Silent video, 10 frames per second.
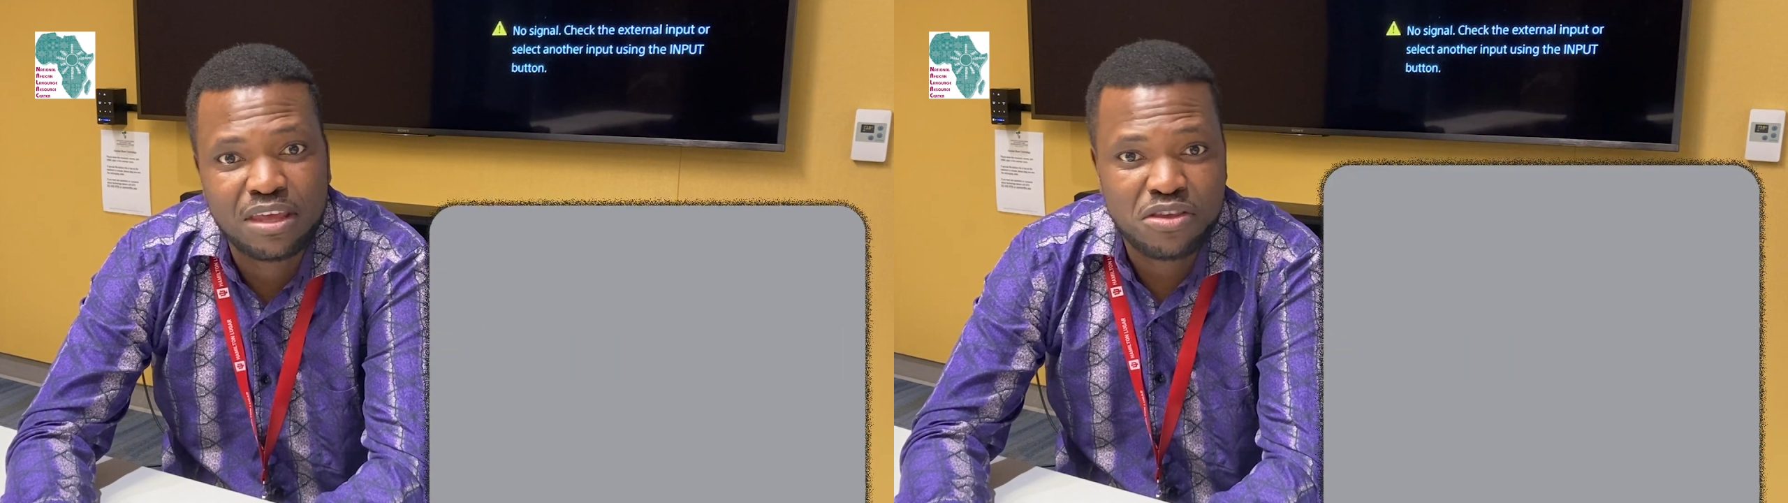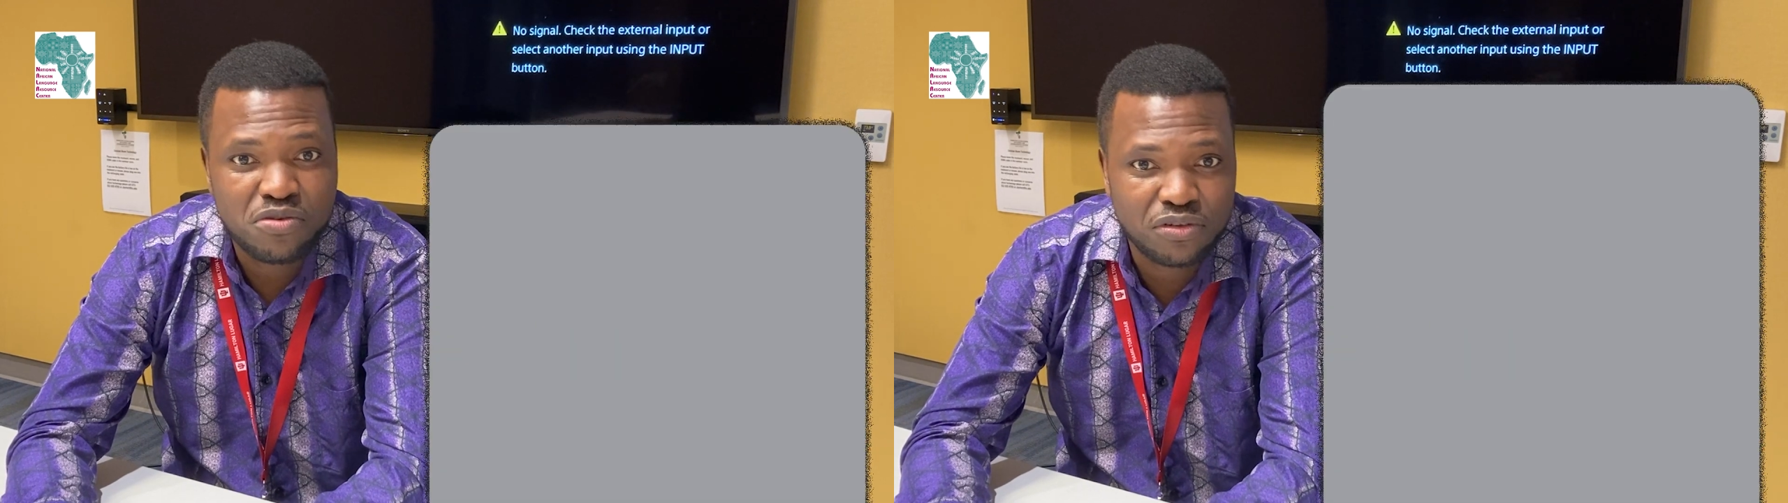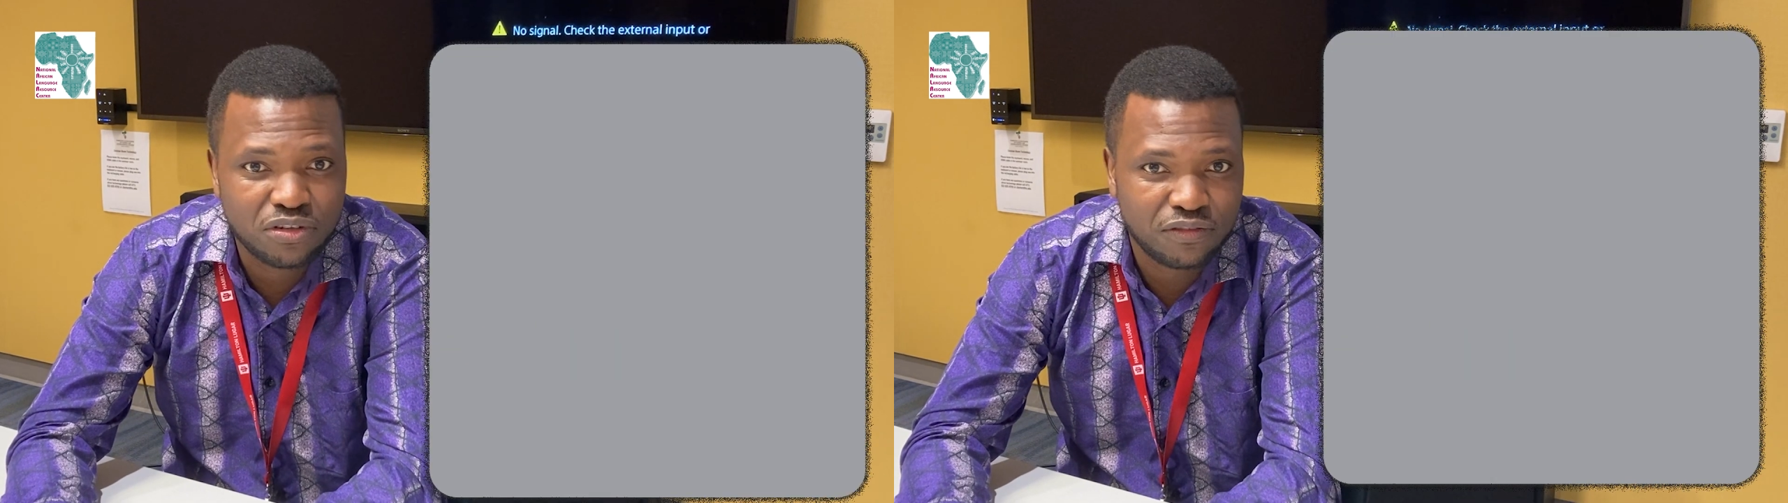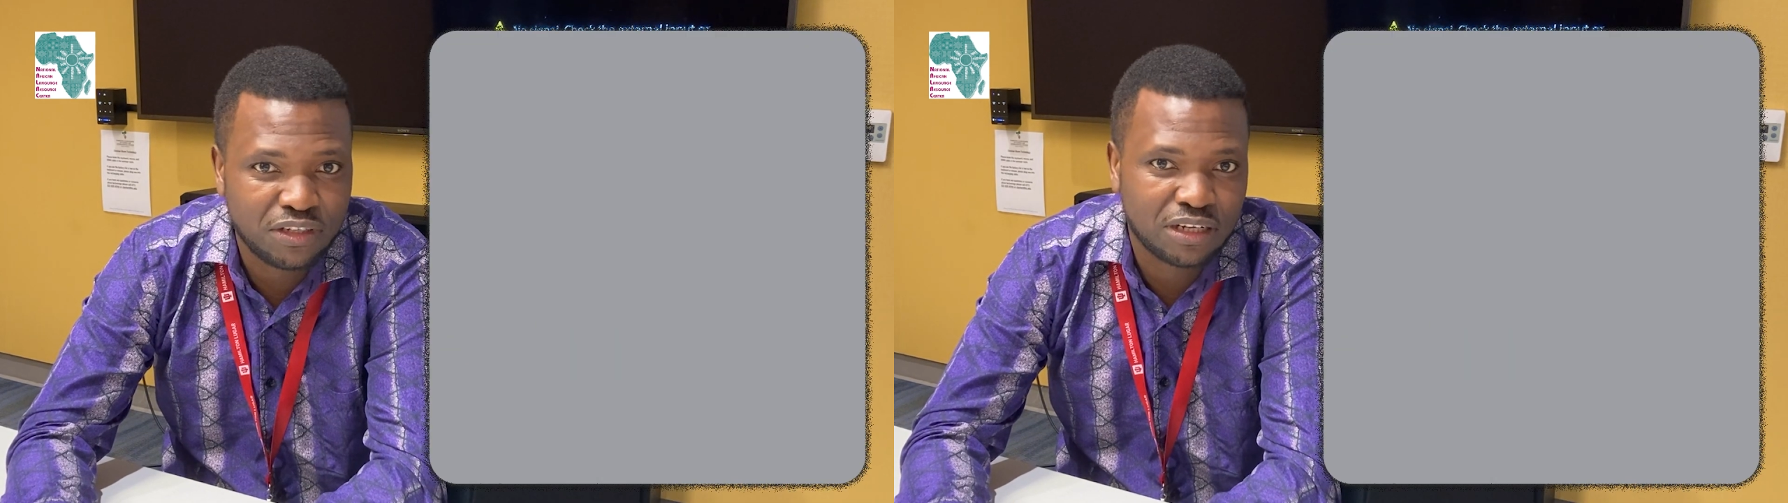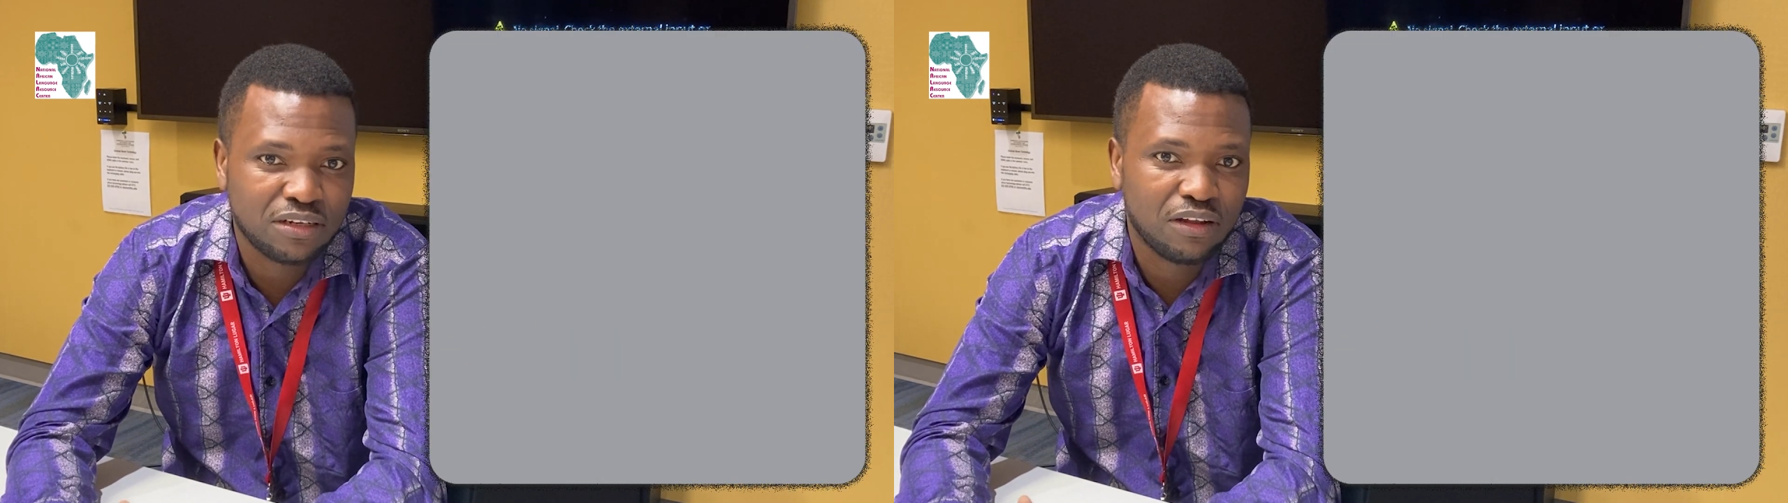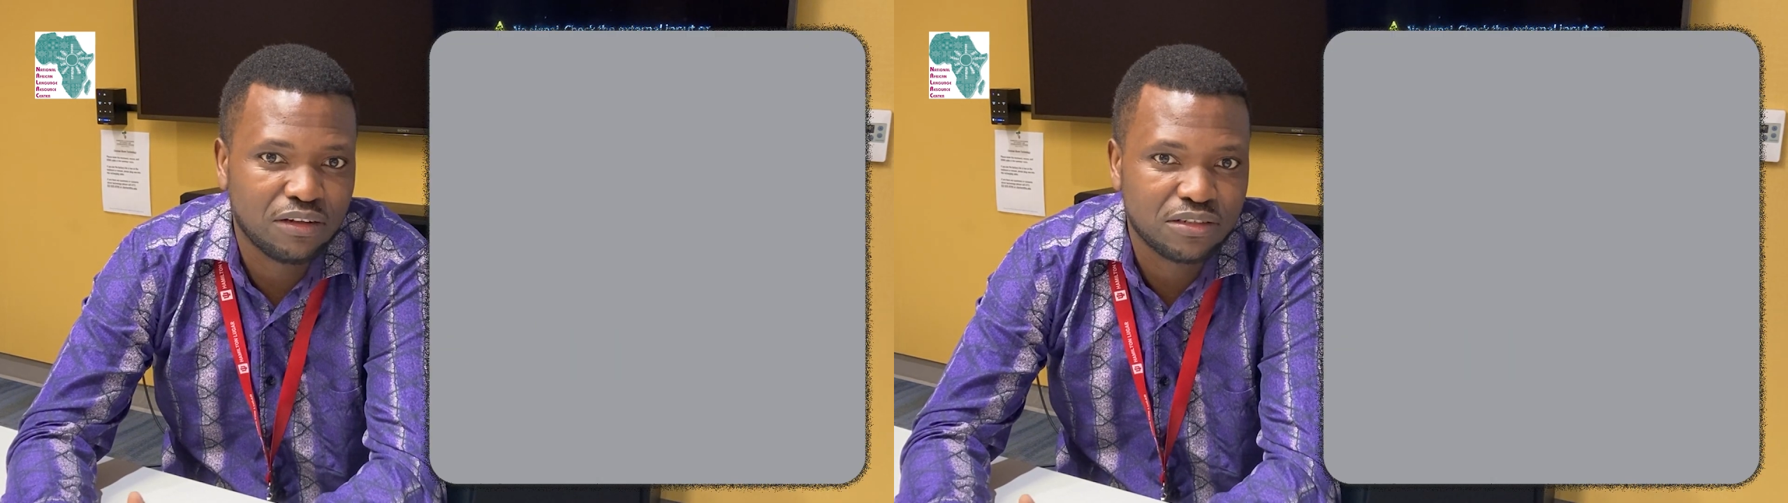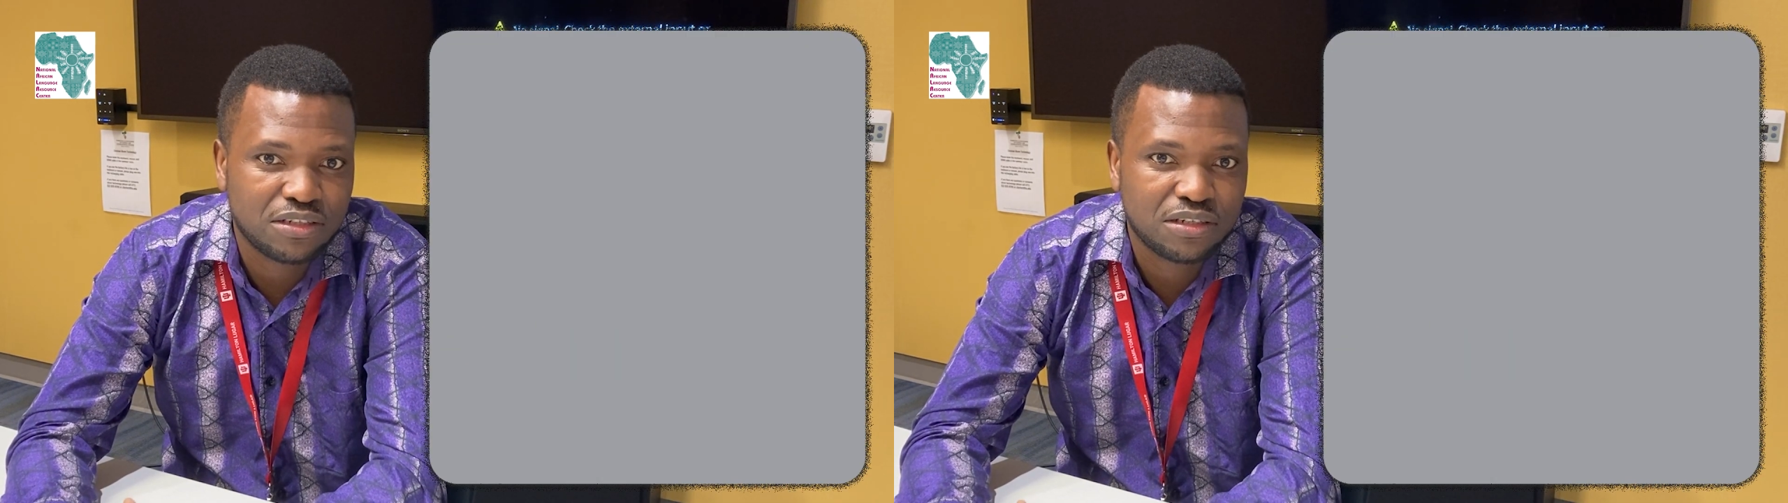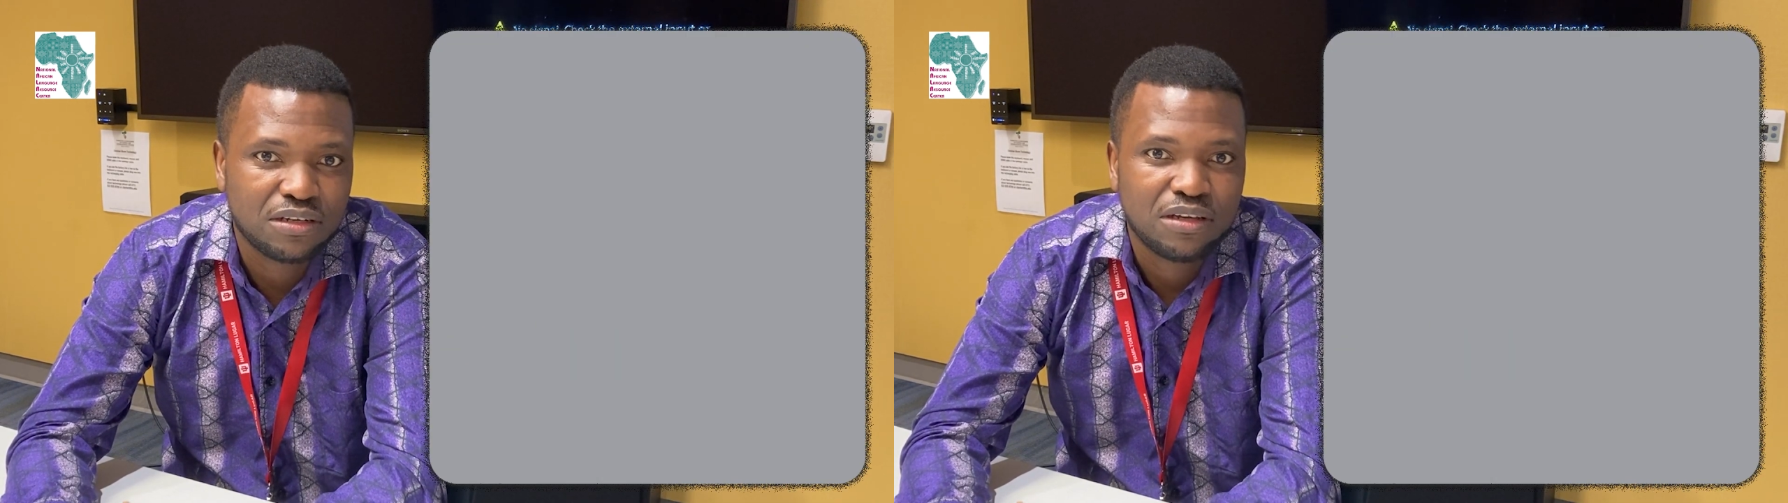use of technology.